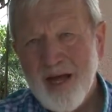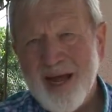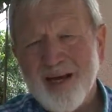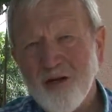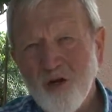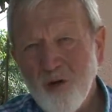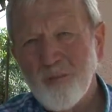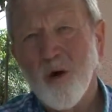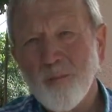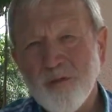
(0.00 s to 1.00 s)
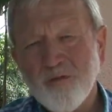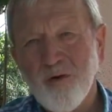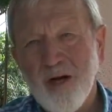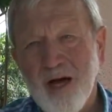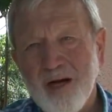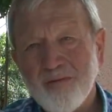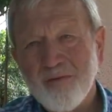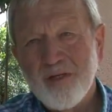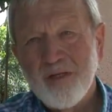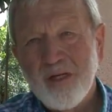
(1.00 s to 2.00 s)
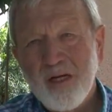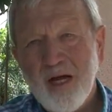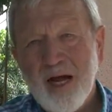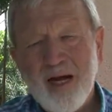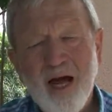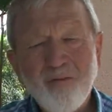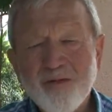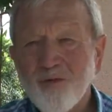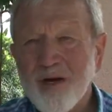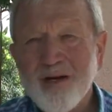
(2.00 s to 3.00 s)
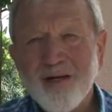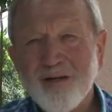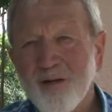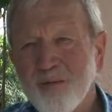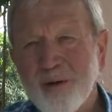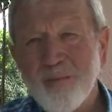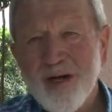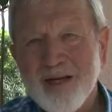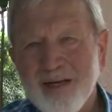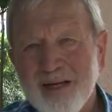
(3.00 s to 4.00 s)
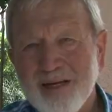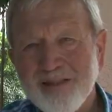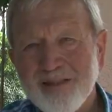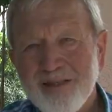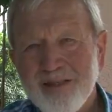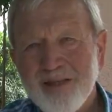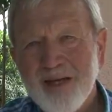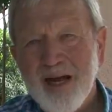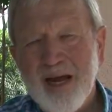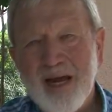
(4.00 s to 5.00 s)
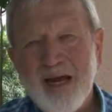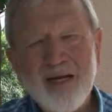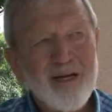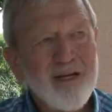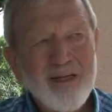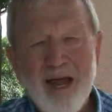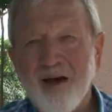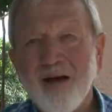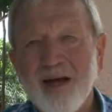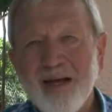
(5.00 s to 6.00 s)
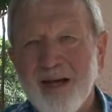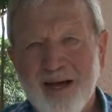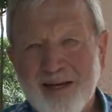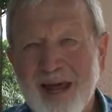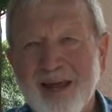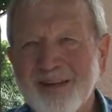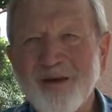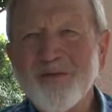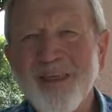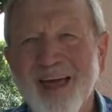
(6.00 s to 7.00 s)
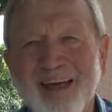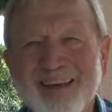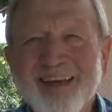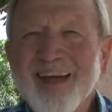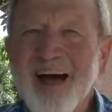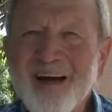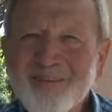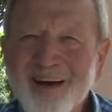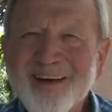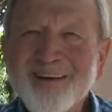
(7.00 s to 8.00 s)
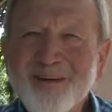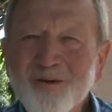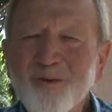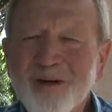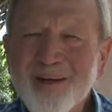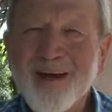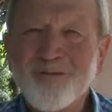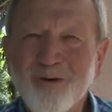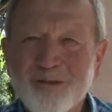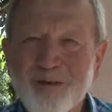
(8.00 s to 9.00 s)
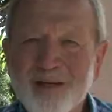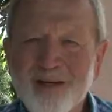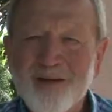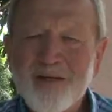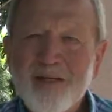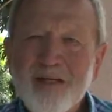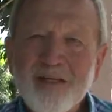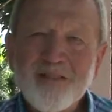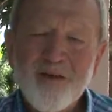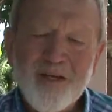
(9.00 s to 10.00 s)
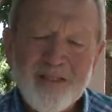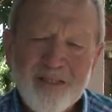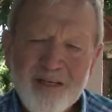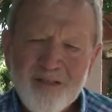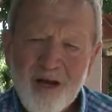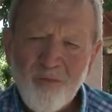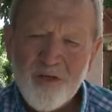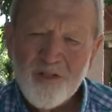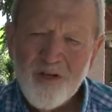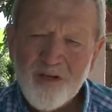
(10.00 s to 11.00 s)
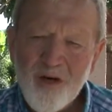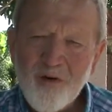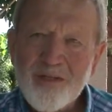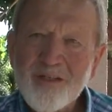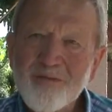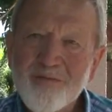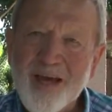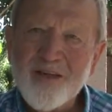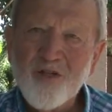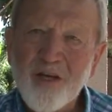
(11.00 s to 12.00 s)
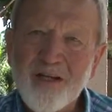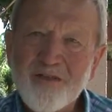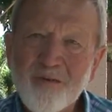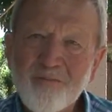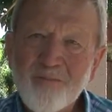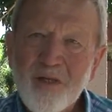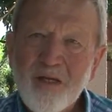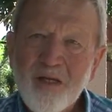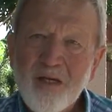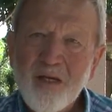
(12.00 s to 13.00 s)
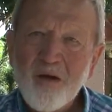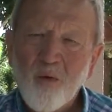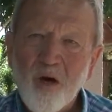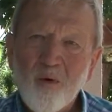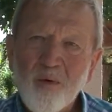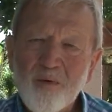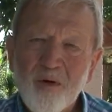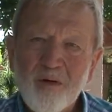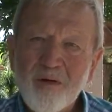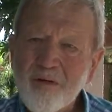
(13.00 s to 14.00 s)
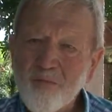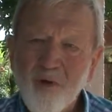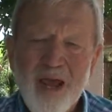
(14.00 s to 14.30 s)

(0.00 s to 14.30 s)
and a new purpose for life. And I was ready to do my bucket list. And now I can't do that. I've got to do what God wants me to do. So He says, I want you to go into evangelism, where we